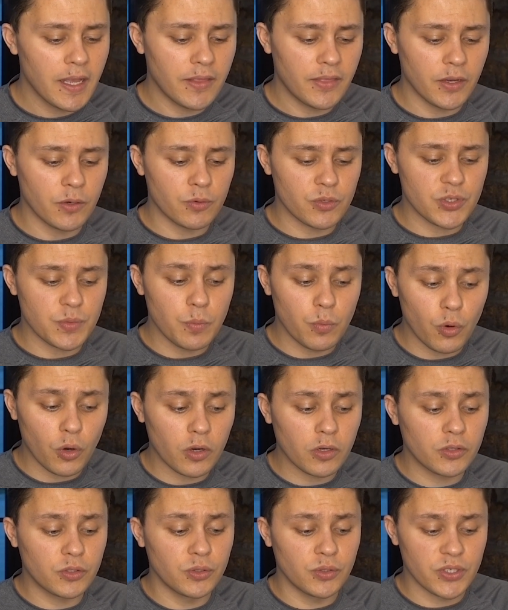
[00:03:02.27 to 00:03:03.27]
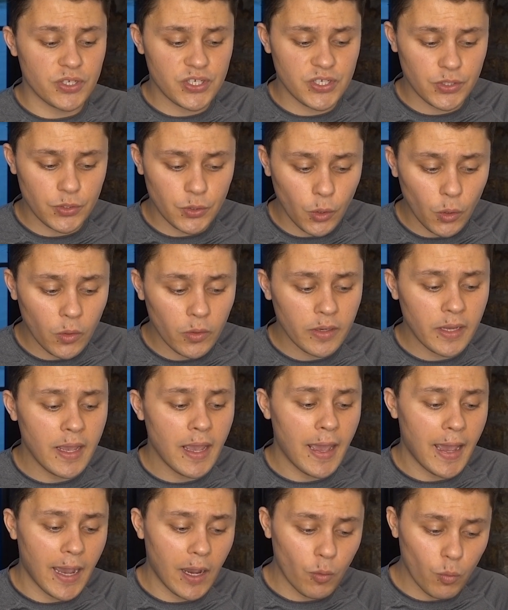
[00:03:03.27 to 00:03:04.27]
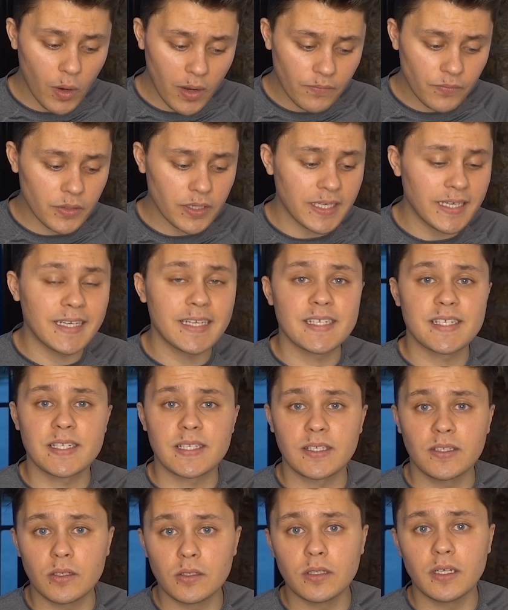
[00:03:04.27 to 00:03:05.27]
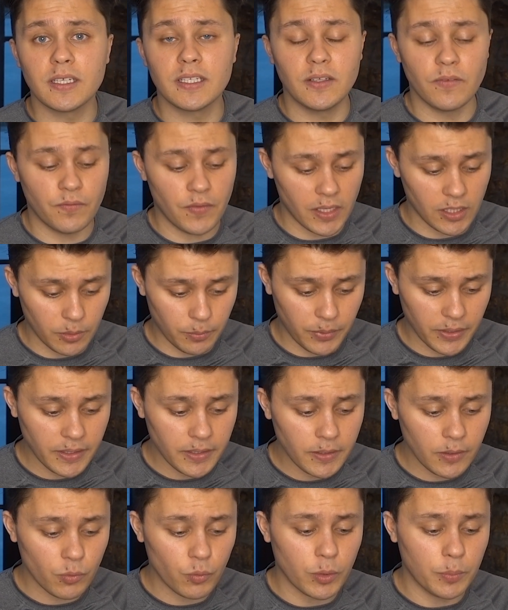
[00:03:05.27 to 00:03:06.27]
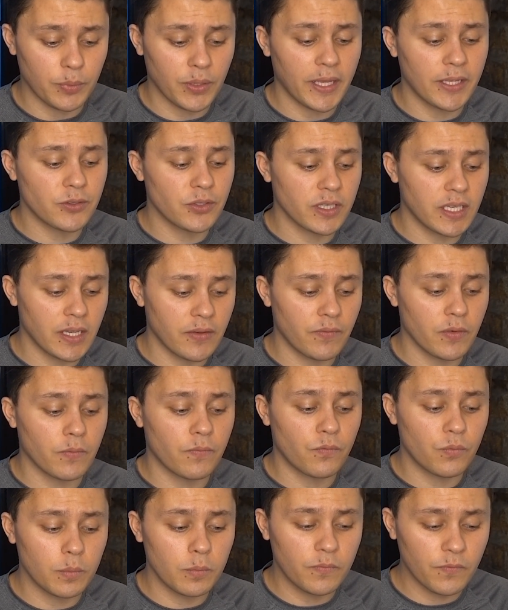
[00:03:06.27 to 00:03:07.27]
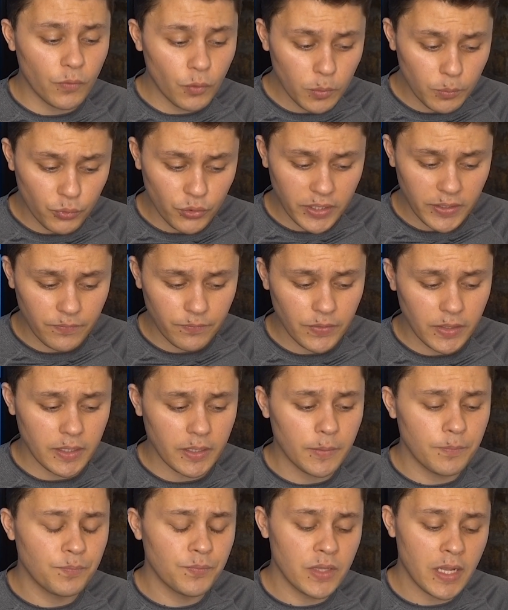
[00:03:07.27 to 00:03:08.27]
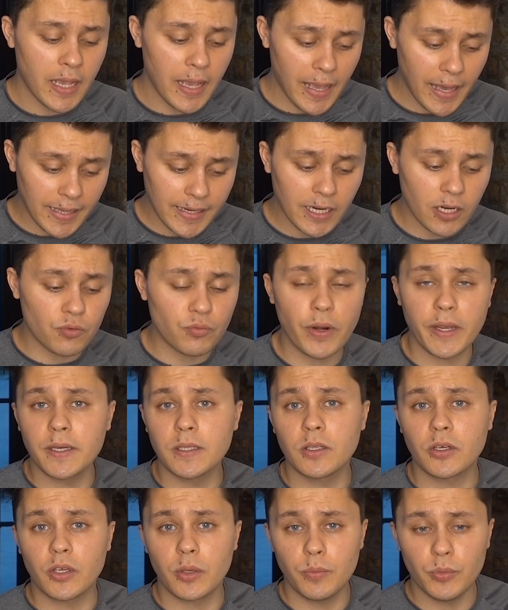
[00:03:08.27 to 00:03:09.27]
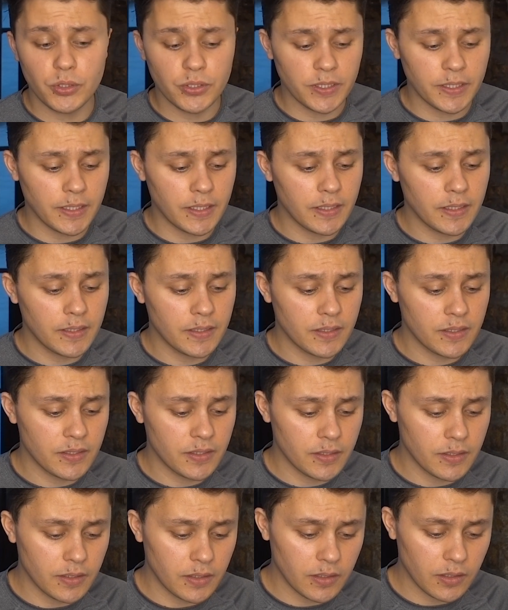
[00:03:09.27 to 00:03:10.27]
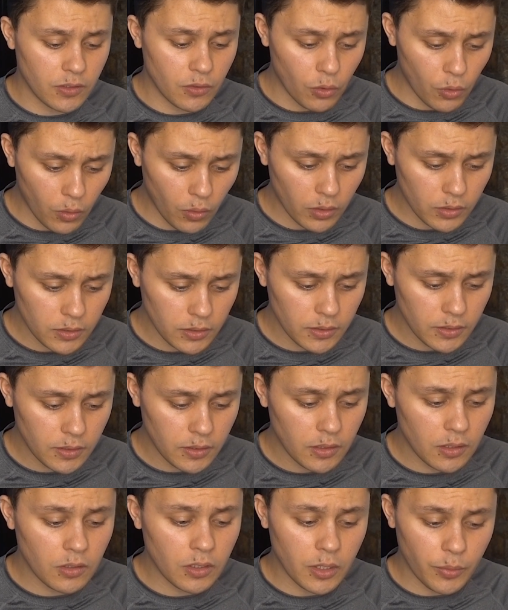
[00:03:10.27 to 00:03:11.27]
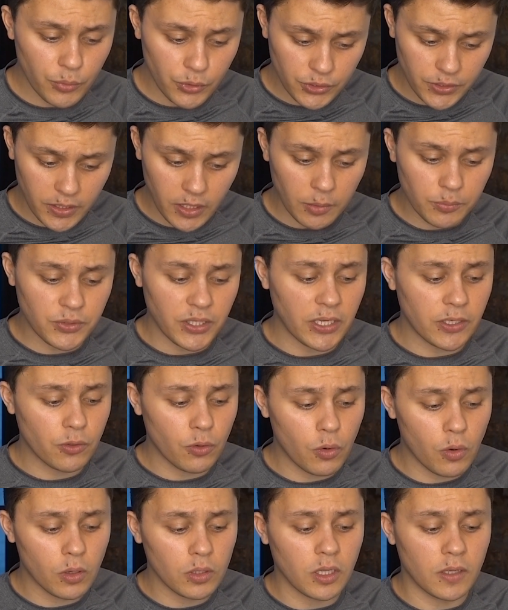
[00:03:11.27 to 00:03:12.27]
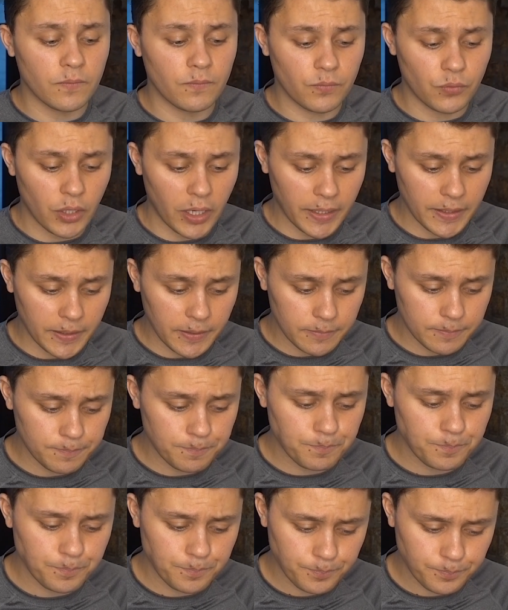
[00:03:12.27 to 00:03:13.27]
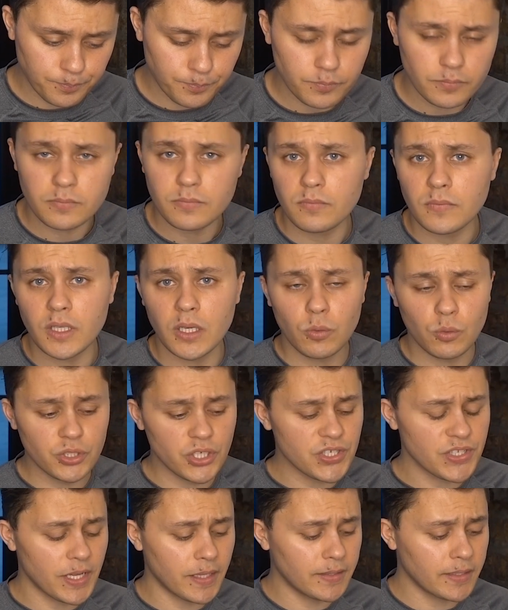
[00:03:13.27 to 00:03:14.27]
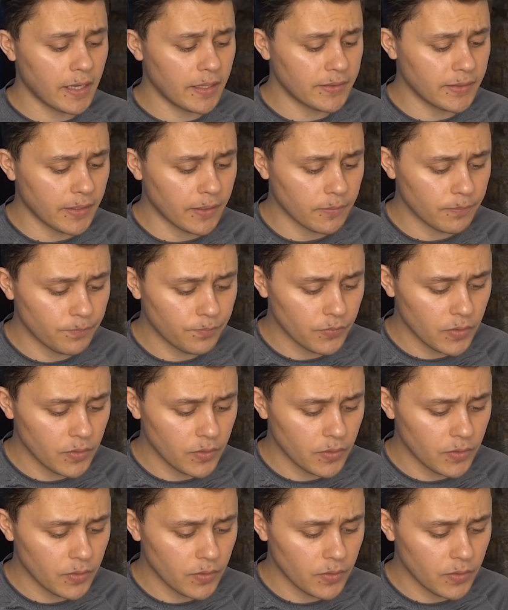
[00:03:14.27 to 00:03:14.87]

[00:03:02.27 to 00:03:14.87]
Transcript: There is more to the story. However, it is still developing. We plan to give a full briefing at our regular community call, community update call on Friday. We'll just end that there.